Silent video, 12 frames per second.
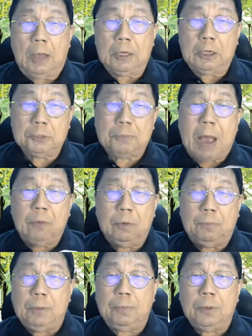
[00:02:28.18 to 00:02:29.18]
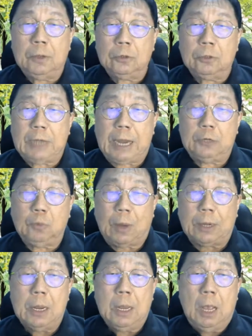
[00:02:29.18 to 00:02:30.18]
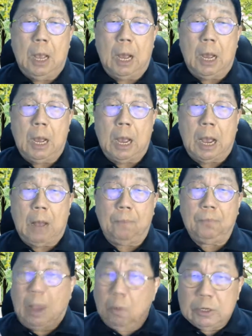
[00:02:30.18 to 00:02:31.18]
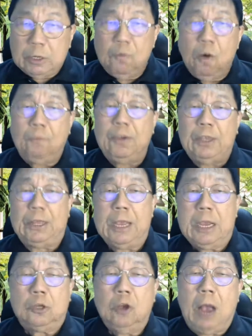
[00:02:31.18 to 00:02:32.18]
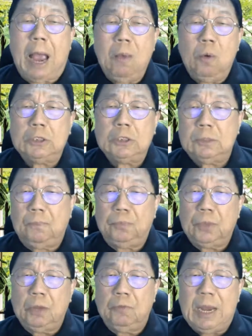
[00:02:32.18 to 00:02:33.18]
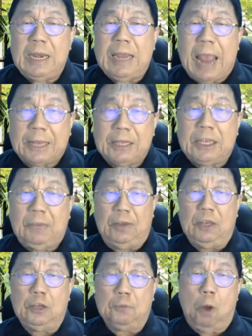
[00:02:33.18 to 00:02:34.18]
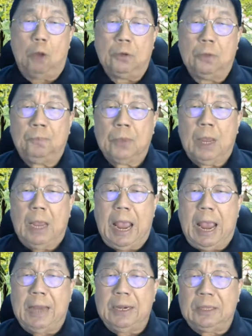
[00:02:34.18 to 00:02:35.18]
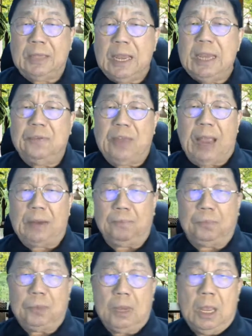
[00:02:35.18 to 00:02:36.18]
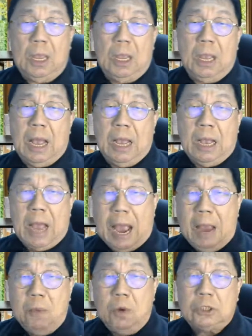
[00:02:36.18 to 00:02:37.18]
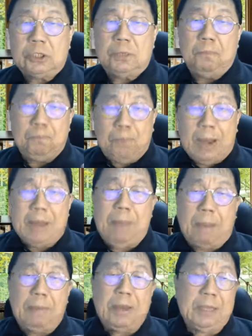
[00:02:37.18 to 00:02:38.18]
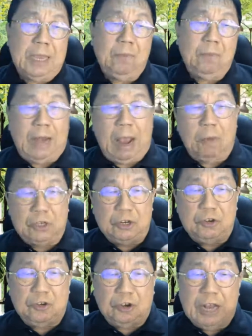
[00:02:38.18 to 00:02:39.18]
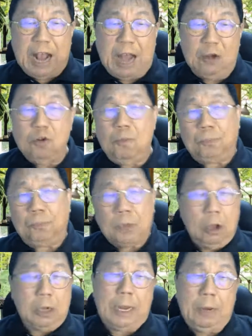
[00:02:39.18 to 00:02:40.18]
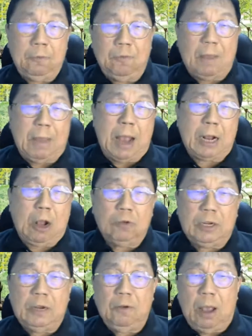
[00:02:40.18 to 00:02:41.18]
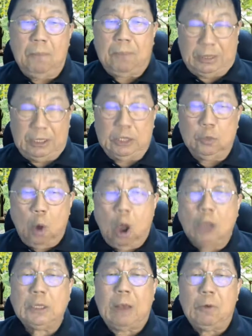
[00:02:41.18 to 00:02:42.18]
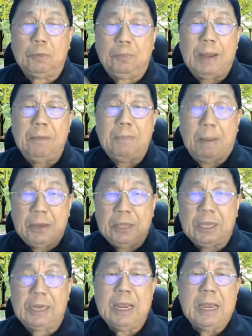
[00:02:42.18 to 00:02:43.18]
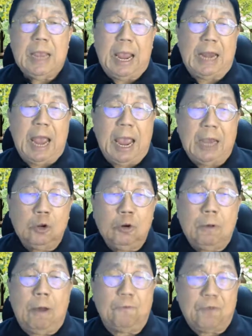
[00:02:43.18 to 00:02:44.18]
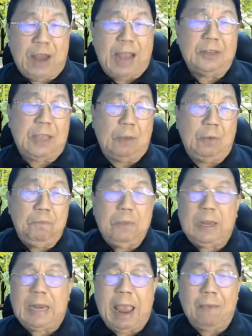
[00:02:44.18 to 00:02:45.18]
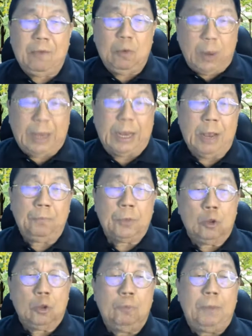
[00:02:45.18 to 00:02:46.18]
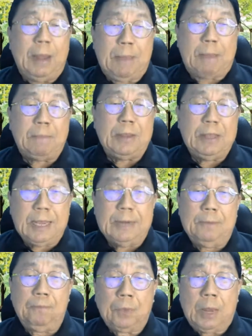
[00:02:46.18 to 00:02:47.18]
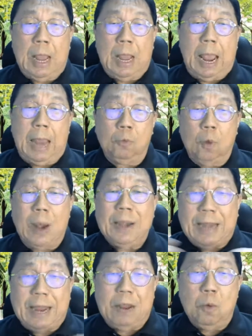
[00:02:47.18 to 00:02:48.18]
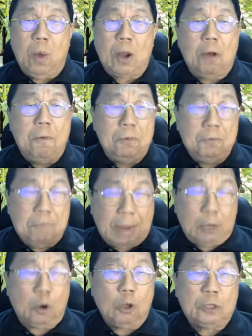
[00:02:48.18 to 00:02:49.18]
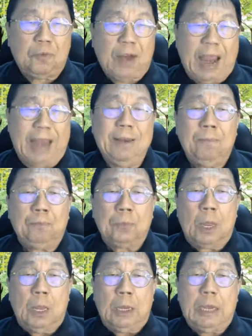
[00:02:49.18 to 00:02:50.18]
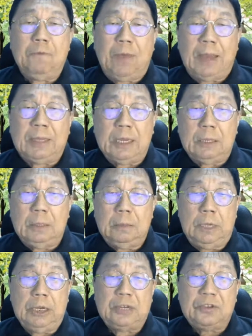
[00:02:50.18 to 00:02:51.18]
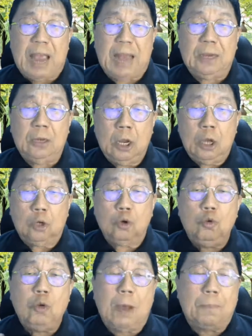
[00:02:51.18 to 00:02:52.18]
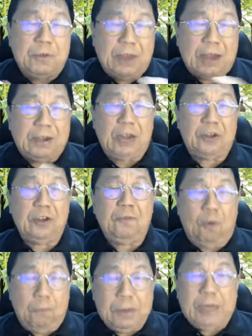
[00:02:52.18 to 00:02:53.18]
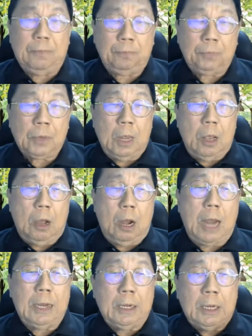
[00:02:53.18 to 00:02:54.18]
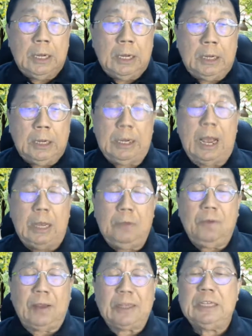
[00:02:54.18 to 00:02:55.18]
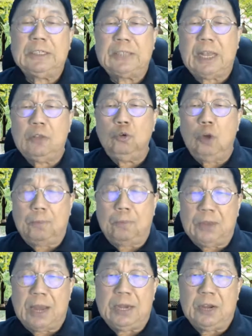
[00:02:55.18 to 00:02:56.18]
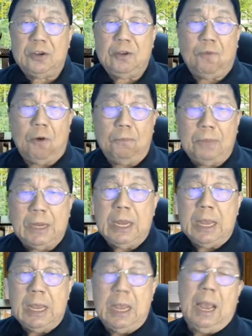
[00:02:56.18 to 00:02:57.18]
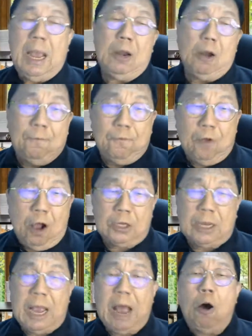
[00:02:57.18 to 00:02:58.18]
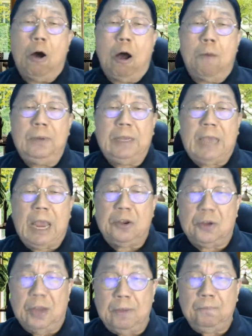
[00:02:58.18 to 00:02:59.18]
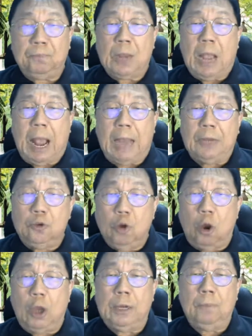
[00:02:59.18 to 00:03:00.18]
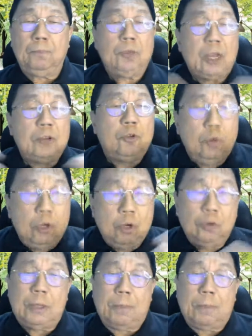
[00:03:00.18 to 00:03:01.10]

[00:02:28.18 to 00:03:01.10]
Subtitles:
spar with people. So that is what I was involved with. So I was really active in sports. And the thing is that I was playing badminton when I was in Terengganu, okay, where my accounting practice was. I was playing badminton, and I had a group of friends that we meet every week to play badminton. And one day, one of my close friends, he invited his son to do a presentation for me. All right, he invited his son to do a presentation for me, and of course, out of obligation, I joined just to use the